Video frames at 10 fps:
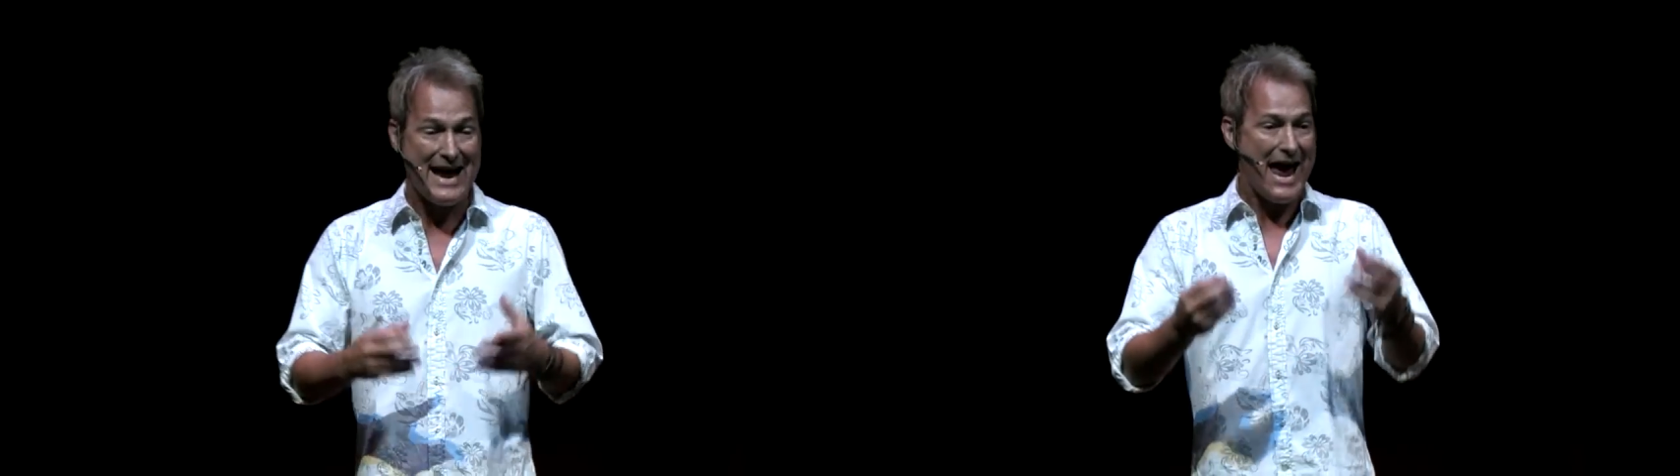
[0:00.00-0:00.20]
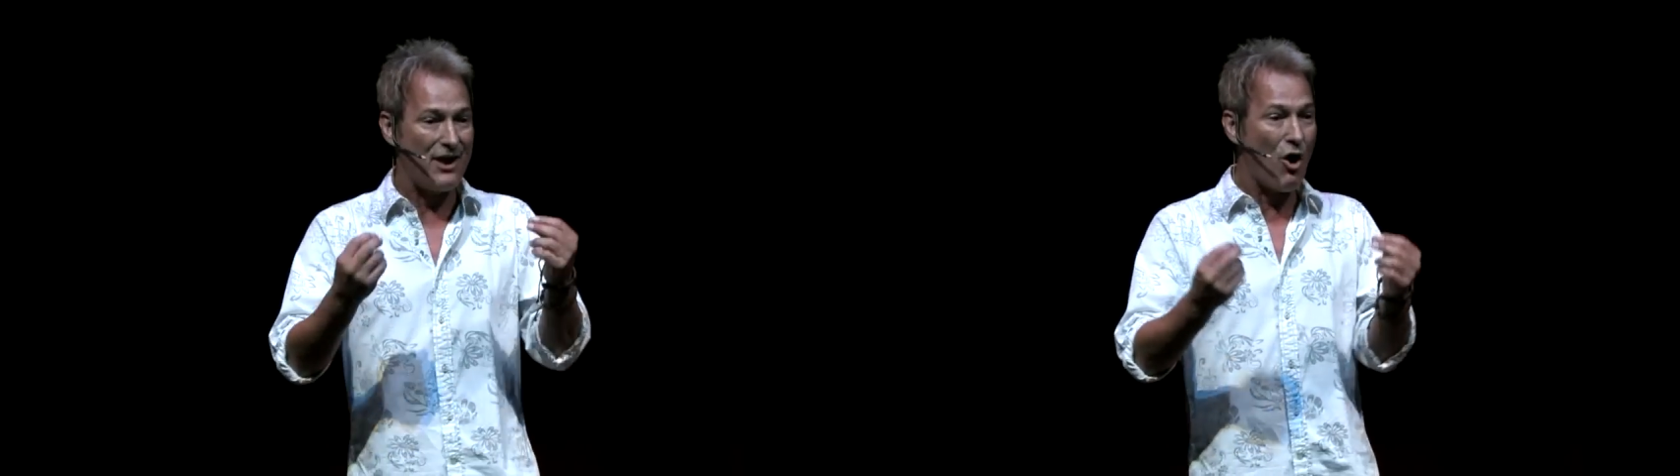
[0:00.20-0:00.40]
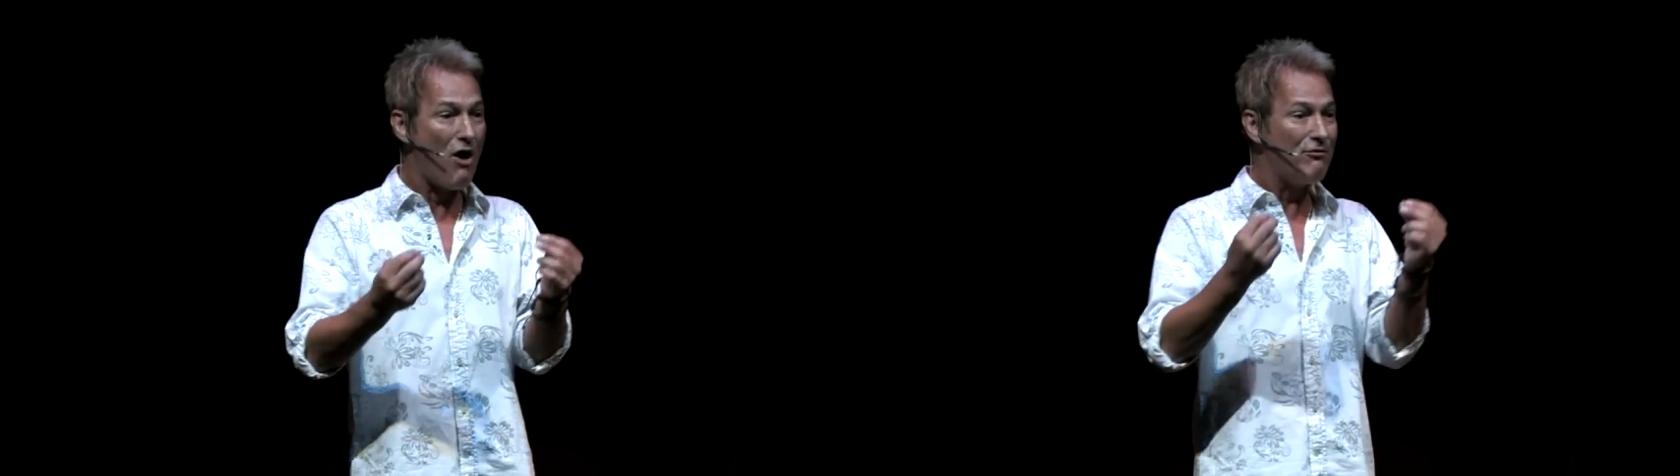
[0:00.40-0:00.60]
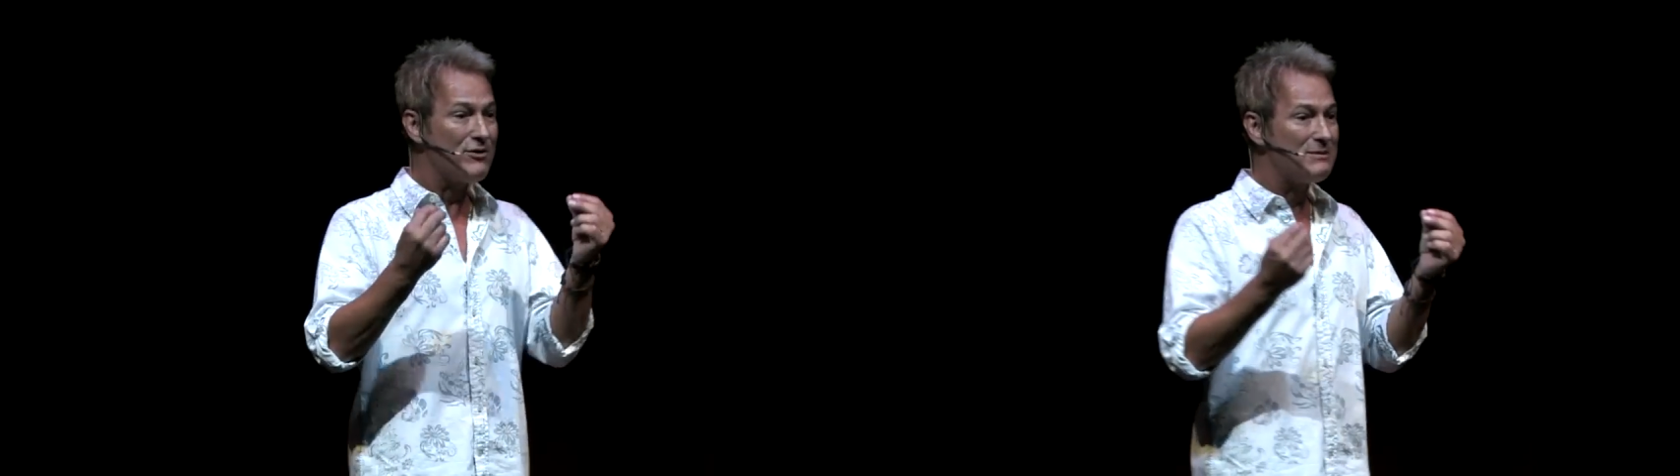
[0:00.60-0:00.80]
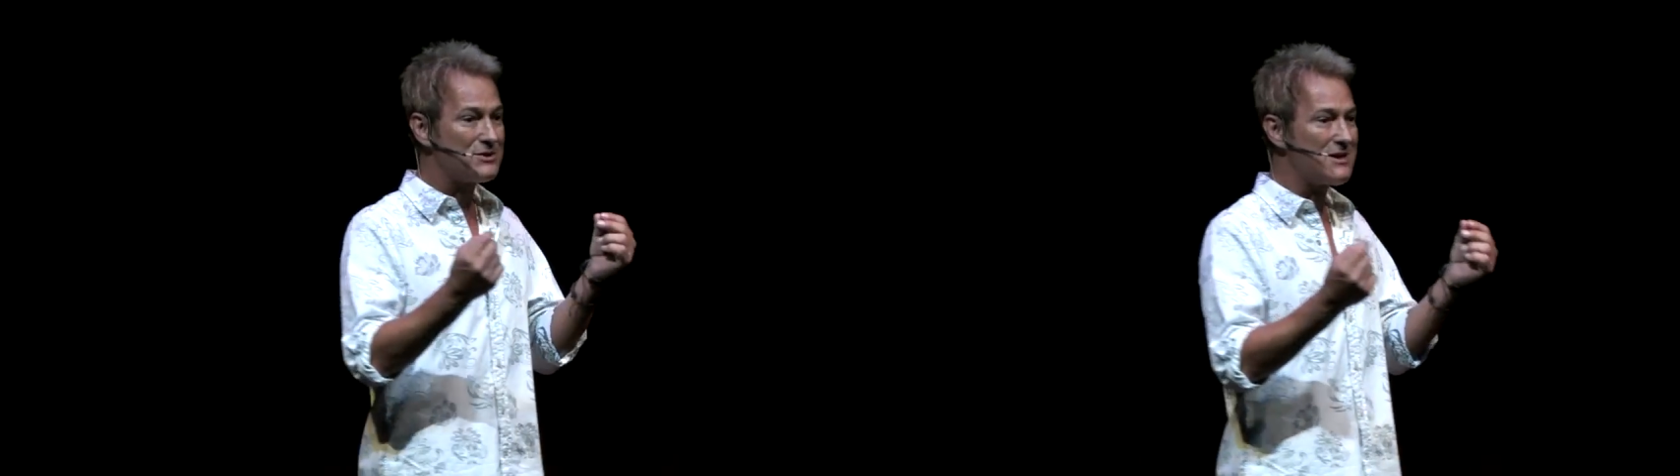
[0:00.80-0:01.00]
and offer
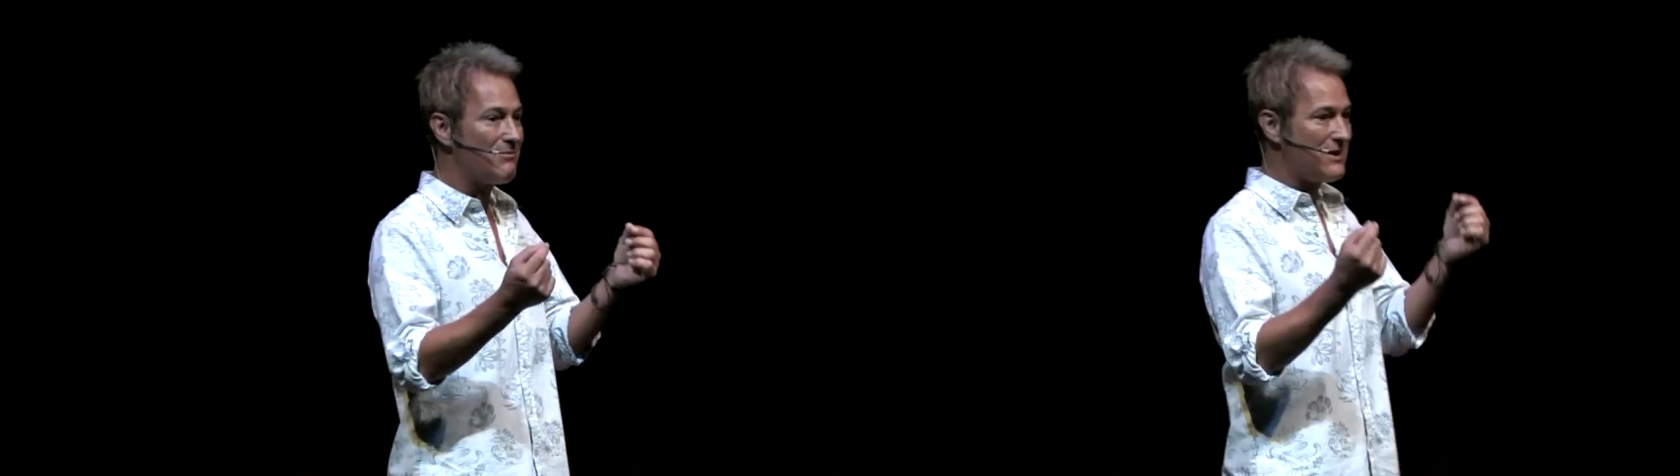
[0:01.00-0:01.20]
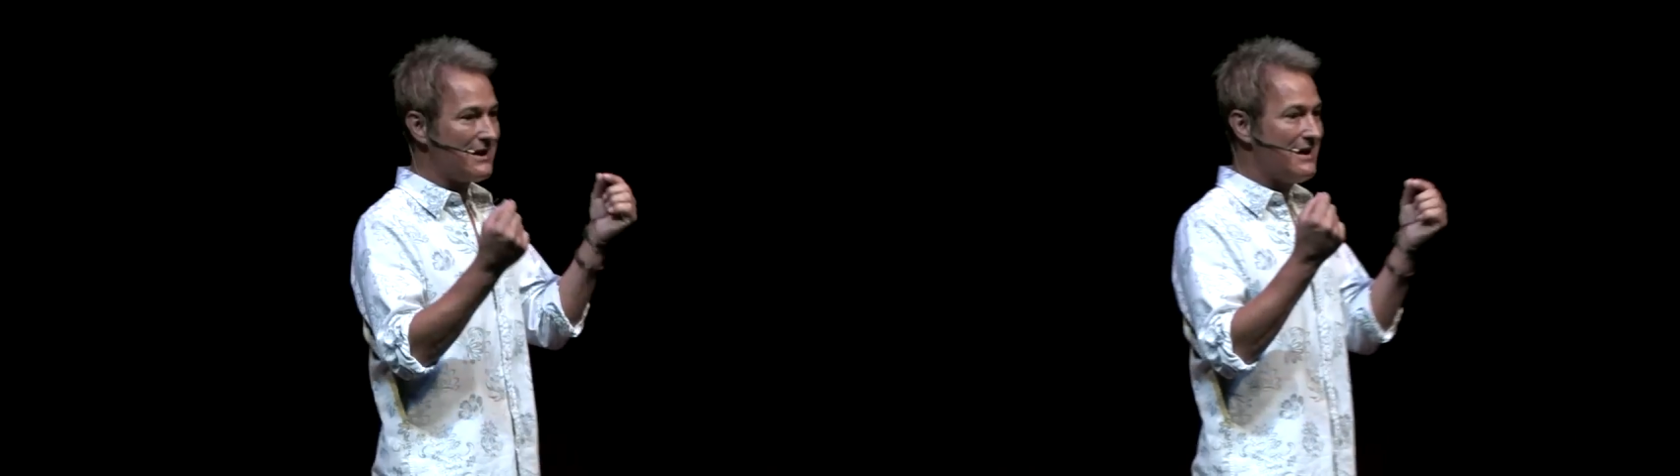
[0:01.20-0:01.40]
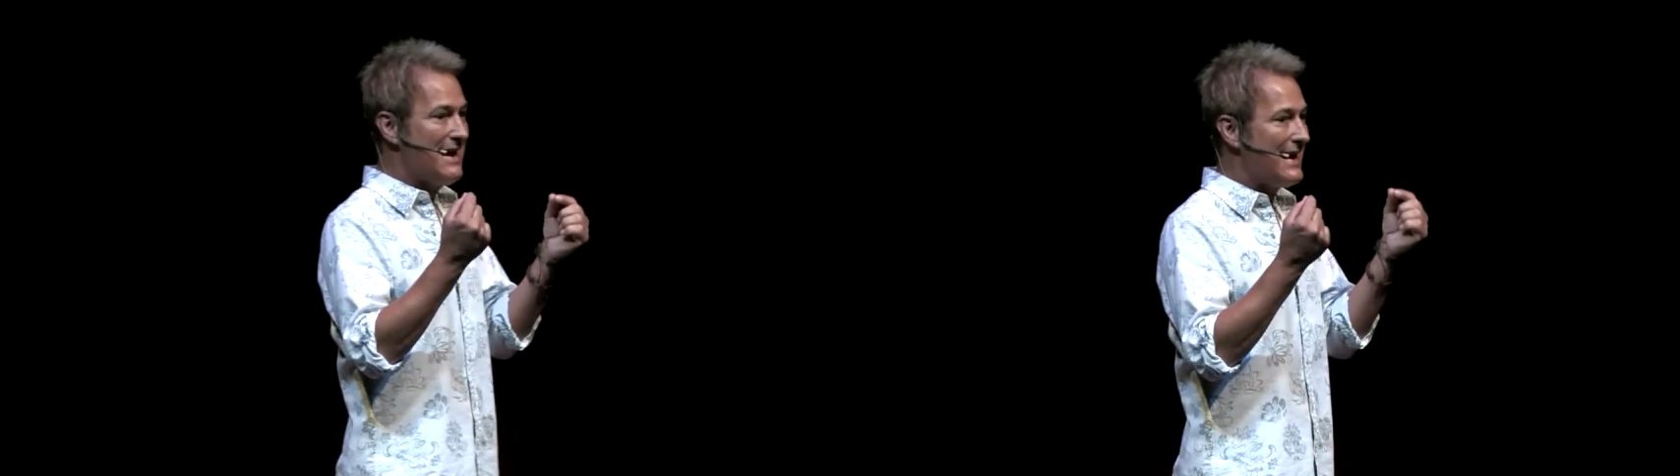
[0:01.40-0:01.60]
them something